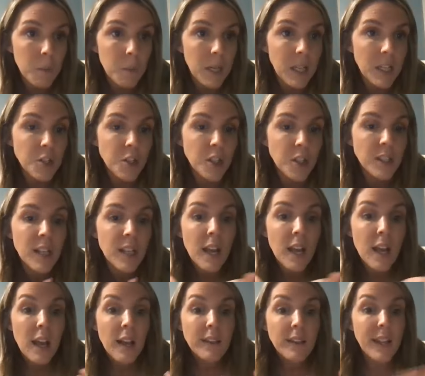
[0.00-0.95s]
pages.
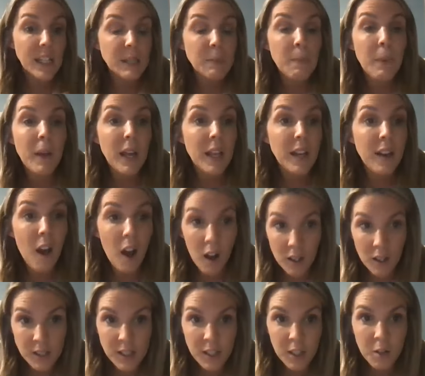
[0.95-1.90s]
That's been
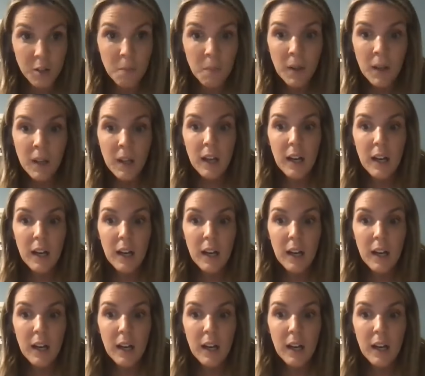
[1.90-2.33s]
awesome.